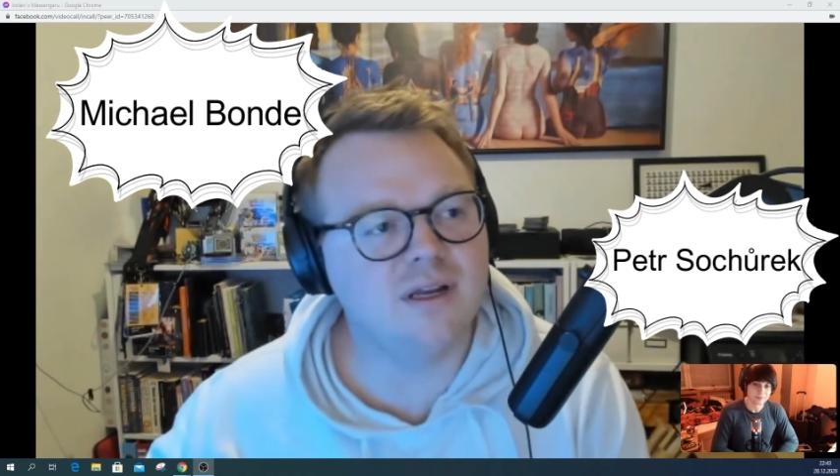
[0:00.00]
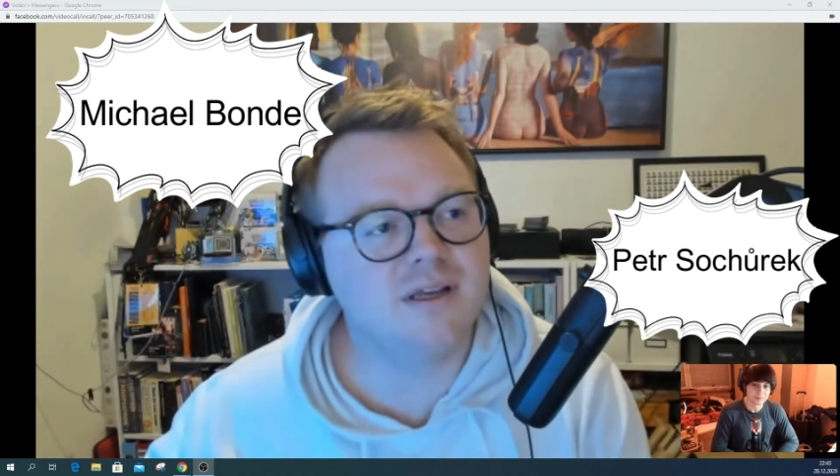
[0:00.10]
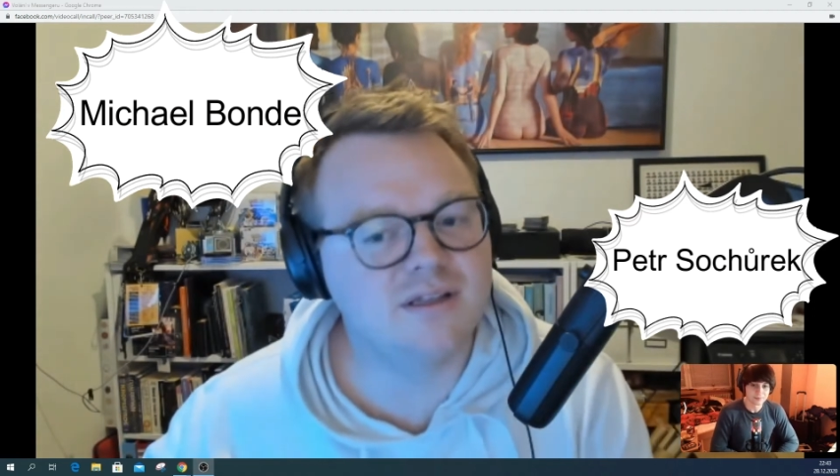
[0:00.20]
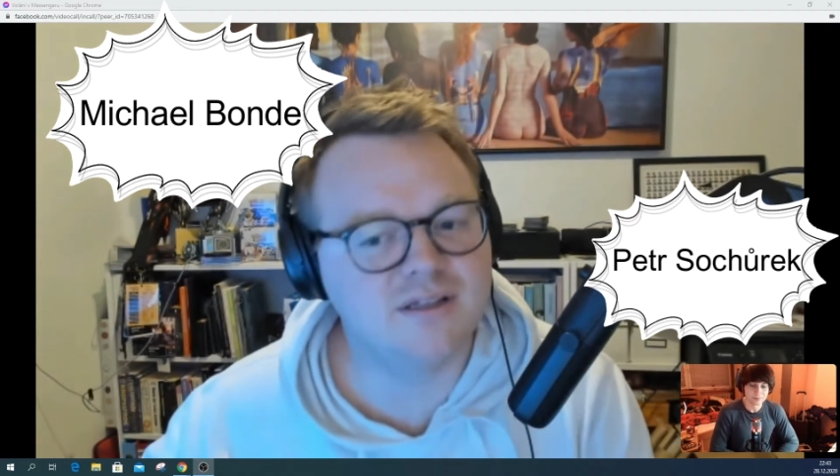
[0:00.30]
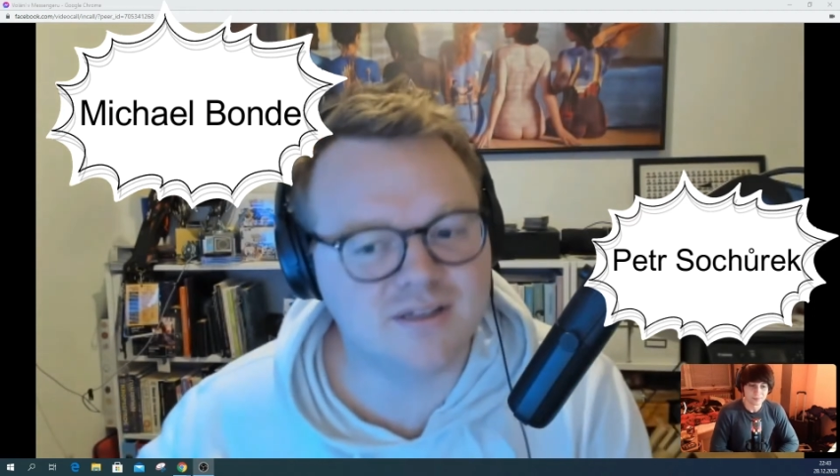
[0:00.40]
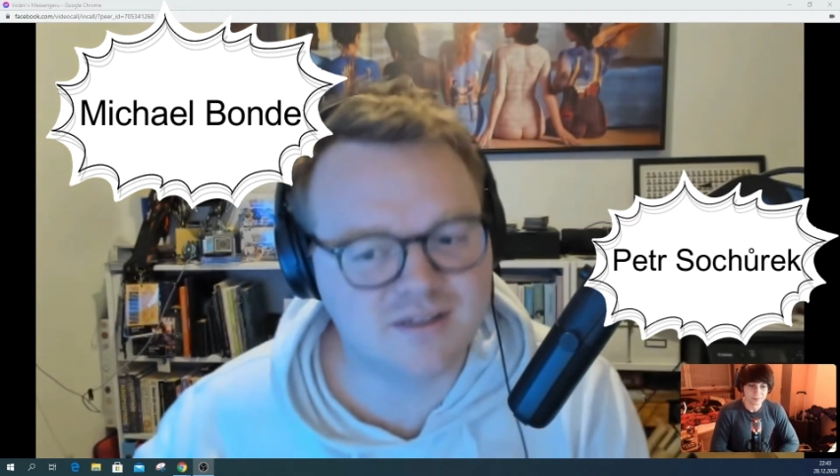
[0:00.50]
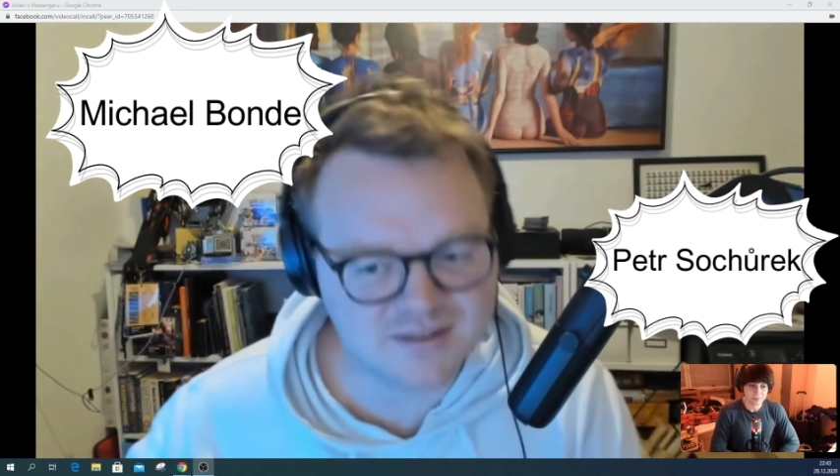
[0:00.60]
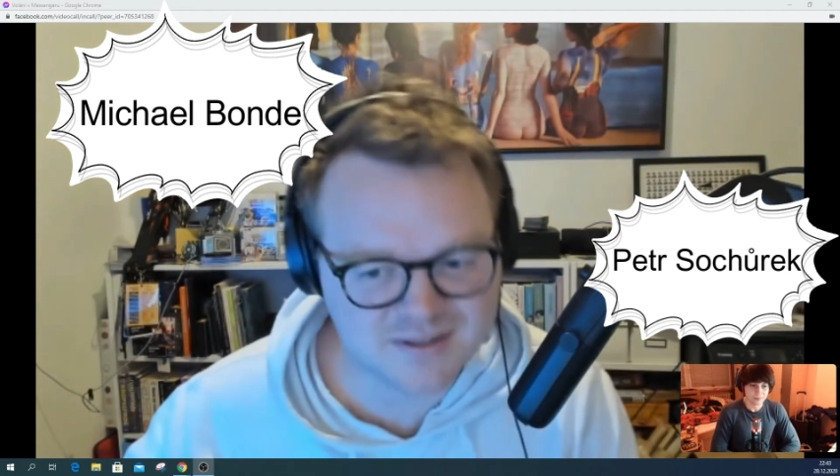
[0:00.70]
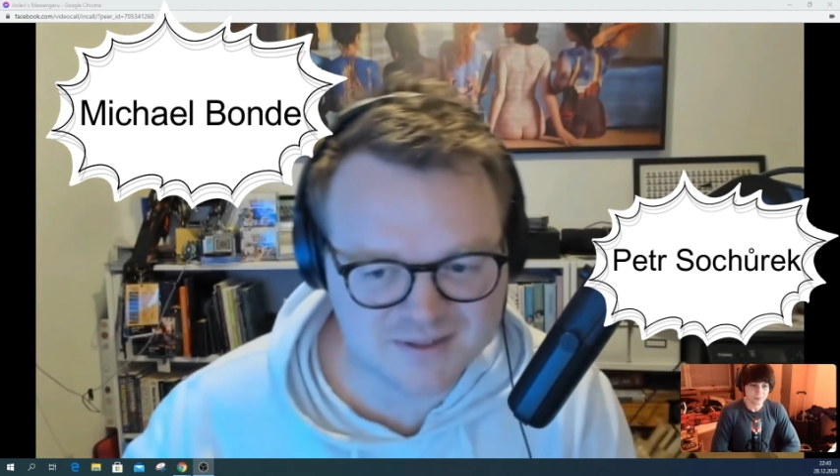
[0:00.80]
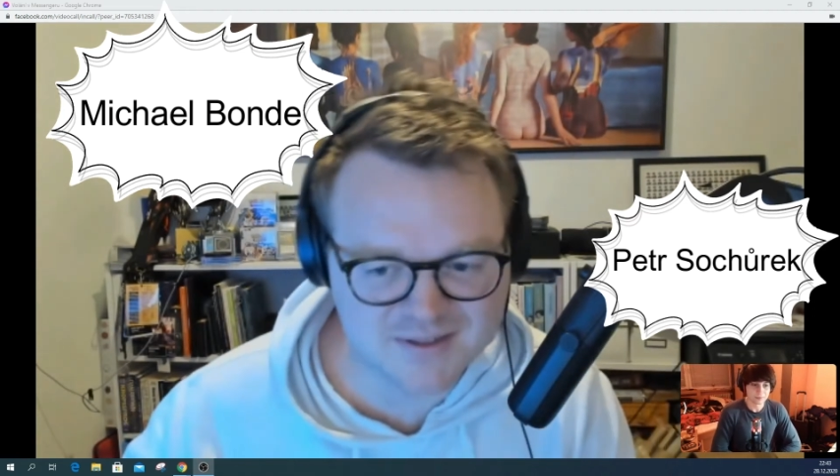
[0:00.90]

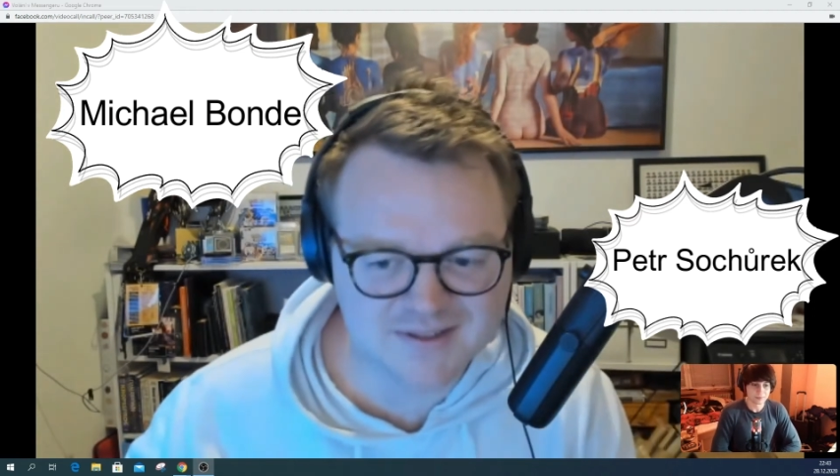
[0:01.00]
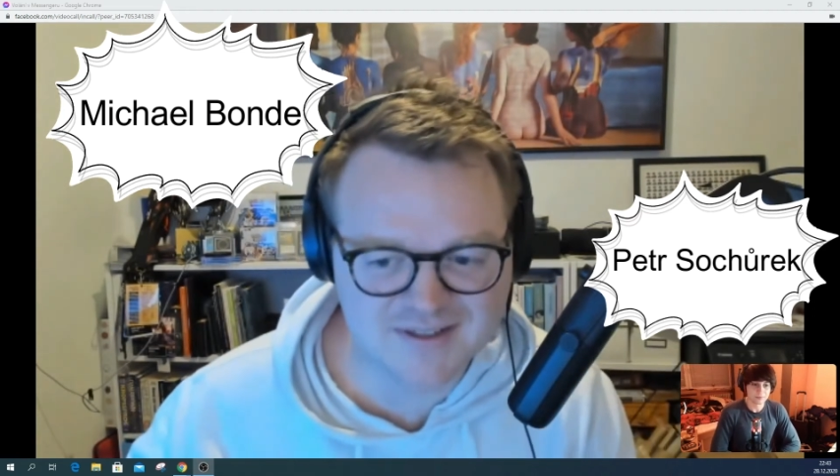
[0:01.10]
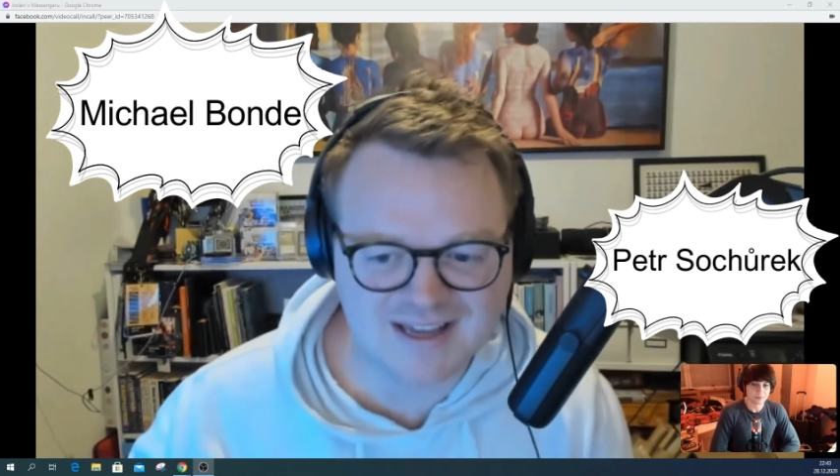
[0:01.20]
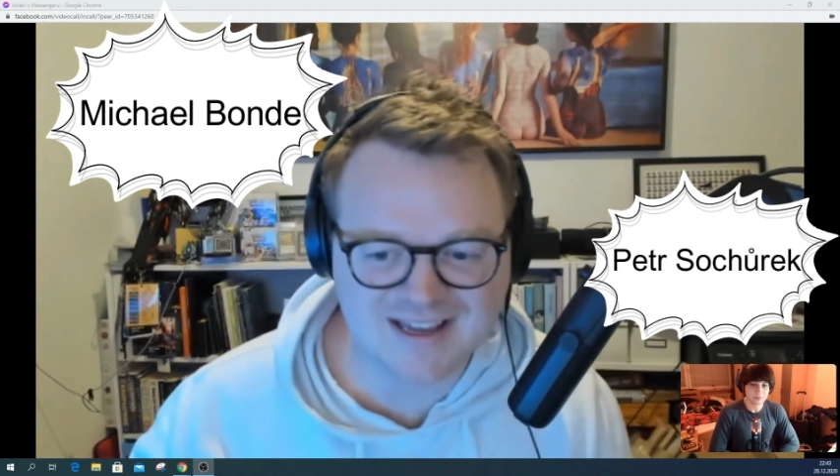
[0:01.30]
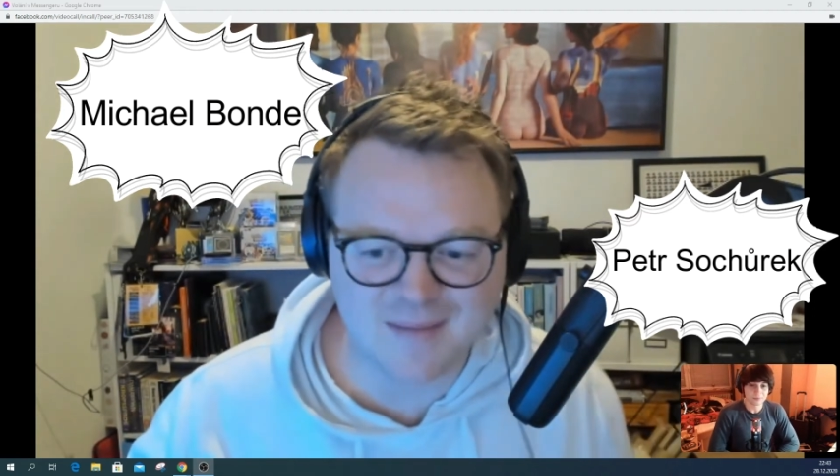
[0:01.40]
is like,